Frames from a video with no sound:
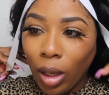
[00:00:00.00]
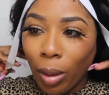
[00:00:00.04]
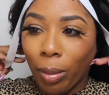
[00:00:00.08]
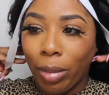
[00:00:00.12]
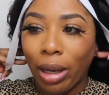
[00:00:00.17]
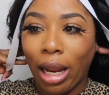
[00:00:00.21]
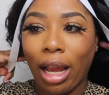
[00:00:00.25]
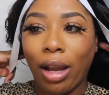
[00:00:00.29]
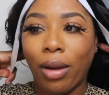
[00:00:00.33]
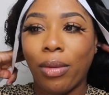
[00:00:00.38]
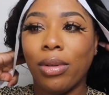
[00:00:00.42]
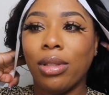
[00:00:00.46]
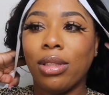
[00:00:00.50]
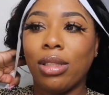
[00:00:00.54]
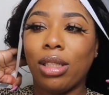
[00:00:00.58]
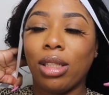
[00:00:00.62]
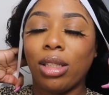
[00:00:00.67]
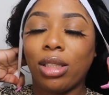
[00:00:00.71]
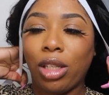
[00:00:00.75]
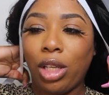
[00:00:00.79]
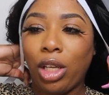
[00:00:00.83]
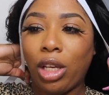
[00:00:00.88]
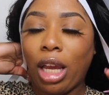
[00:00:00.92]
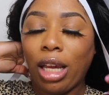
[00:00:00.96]
black
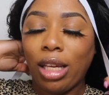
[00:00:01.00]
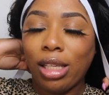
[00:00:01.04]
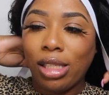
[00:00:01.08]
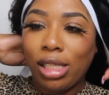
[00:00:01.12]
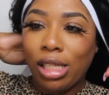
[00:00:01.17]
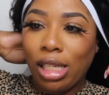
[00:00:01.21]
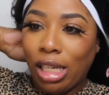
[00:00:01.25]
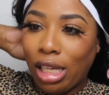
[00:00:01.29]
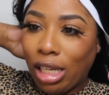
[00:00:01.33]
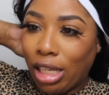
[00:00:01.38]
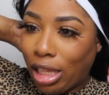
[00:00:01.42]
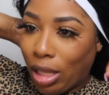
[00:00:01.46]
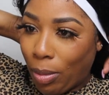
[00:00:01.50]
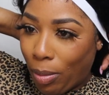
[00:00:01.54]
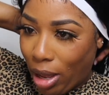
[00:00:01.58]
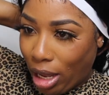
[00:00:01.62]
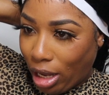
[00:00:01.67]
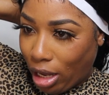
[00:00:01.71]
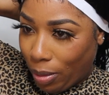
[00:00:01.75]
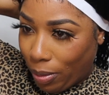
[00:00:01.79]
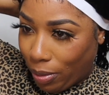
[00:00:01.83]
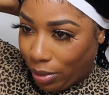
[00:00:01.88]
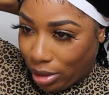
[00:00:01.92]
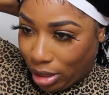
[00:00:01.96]
ones, so you can't see the
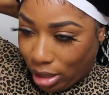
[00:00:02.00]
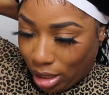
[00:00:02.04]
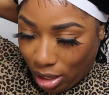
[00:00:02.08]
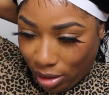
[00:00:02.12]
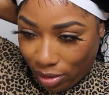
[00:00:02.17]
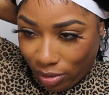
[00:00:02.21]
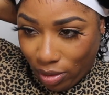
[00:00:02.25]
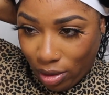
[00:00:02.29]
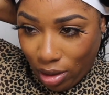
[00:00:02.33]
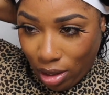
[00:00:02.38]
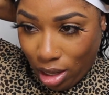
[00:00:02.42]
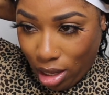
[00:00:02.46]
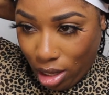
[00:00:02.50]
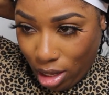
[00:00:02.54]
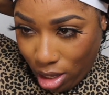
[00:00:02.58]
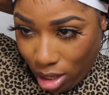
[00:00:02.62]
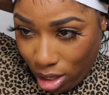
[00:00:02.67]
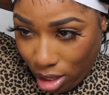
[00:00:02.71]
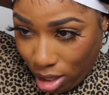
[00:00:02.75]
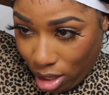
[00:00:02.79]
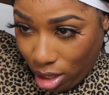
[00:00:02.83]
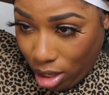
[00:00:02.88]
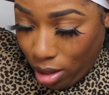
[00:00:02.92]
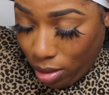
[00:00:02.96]
makeup and stuff.
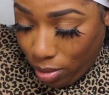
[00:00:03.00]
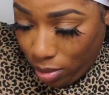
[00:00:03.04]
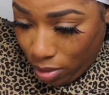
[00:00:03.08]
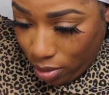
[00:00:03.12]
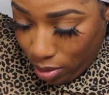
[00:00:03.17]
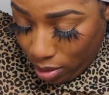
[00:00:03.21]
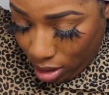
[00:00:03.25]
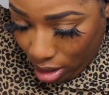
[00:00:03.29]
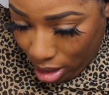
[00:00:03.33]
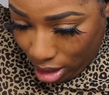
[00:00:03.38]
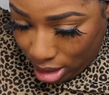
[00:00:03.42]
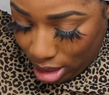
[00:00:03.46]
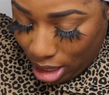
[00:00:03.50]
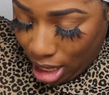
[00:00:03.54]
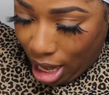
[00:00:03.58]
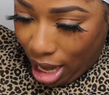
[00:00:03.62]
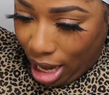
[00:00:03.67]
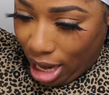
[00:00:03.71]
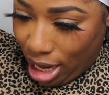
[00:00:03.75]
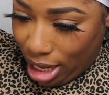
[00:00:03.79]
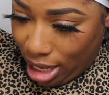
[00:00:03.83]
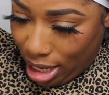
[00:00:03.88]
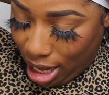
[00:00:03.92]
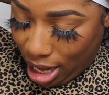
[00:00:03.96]
We're gonna
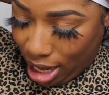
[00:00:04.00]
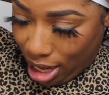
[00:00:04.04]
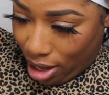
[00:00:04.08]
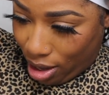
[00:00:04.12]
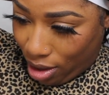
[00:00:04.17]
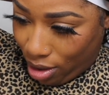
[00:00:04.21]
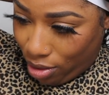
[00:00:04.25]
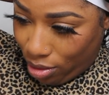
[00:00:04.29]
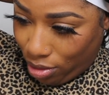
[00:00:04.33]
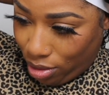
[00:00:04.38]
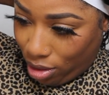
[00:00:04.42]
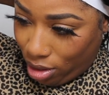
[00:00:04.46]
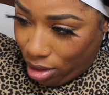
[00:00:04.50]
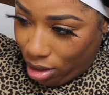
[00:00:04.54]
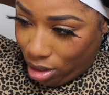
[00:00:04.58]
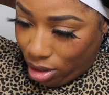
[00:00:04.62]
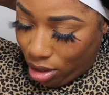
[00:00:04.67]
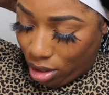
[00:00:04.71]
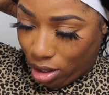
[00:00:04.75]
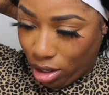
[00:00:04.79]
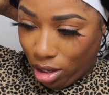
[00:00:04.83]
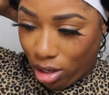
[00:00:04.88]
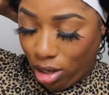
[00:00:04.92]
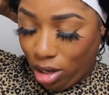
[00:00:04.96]
tie it down
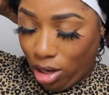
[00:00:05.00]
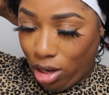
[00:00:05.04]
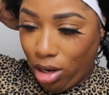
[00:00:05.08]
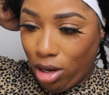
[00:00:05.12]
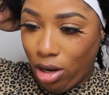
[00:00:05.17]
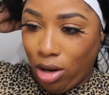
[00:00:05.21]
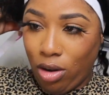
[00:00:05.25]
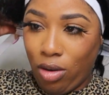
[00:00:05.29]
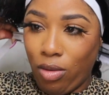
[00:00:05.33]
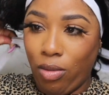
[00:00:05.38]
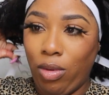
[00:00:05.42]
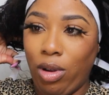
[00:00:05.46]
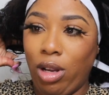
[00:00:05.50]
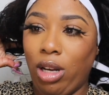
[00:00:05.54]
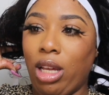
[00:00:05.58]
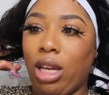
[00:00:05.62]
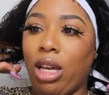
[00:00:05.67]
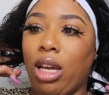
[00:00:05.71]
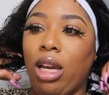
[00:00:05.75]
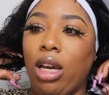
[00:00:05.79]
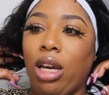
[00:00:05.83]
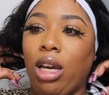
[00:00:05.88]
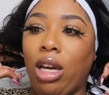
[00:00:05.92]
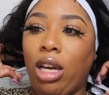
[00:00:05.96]
really
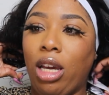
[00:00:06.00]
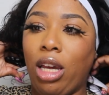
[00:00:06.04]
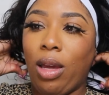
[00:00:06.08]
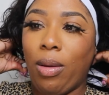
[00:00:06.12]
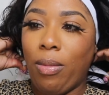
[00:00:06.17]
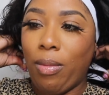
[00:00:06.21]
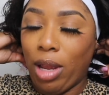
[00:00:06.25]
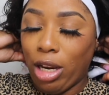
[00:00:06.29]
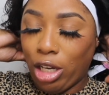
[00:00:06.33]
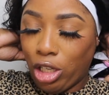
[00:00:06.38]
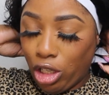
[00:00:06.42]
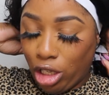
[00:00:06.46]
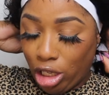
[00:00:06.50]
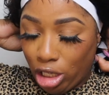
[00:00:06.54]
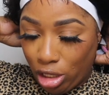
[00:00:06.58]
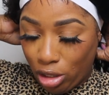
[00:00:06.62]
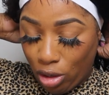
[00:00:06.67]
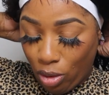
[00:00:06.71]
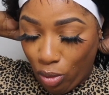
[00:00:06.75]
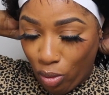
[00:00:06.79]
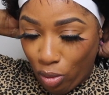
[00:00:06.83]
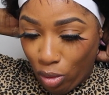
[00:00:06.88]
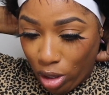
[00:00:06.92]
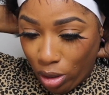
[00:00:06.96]
good. Make sure
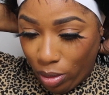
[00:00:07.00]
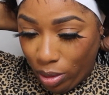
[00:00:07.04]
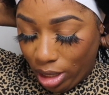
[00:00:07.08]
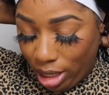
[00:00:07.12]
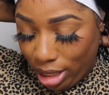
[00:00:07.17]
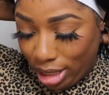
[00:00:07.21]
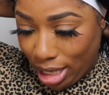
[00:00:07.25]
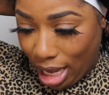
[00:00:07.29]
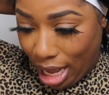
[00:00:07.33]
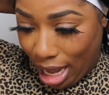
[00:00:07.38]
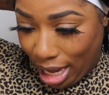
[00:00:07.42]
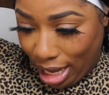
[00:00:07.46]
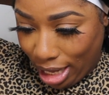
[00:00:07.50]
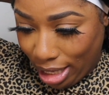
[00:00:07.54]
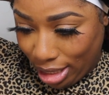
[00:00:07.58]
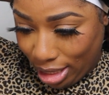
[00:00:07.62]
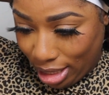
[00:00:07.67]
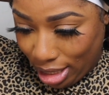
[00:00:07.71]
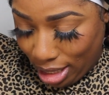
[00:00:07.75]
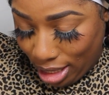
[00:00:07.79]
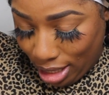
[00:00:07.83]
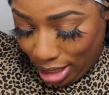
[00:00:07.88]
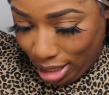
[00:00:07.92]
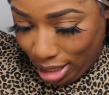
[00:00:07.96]
it's really, really tight.